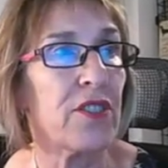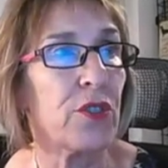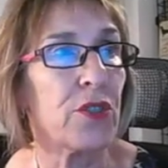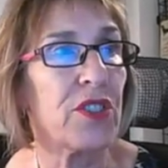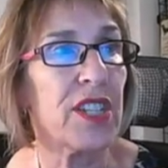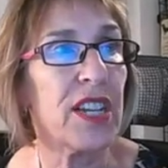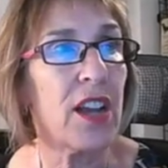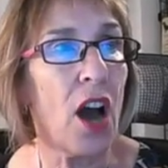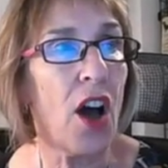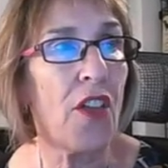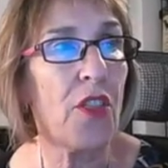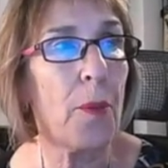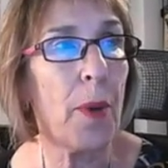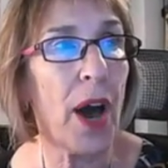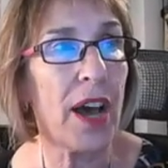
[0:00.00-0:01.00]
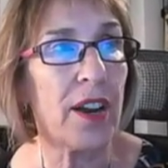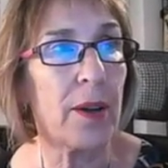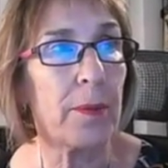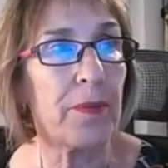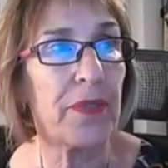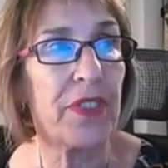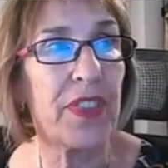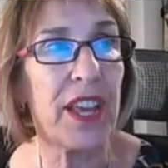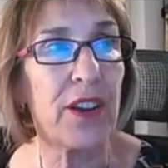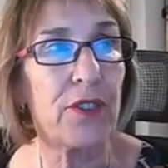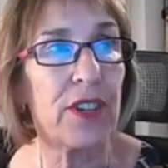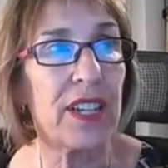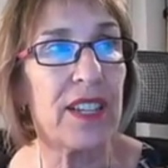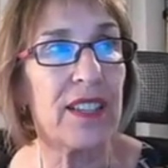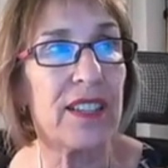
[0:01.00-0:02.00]
you'll see on the bottom there
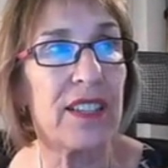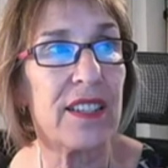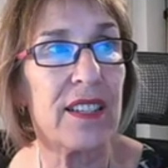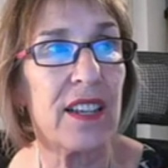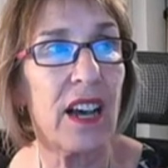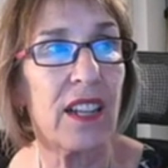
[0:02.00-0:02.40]
is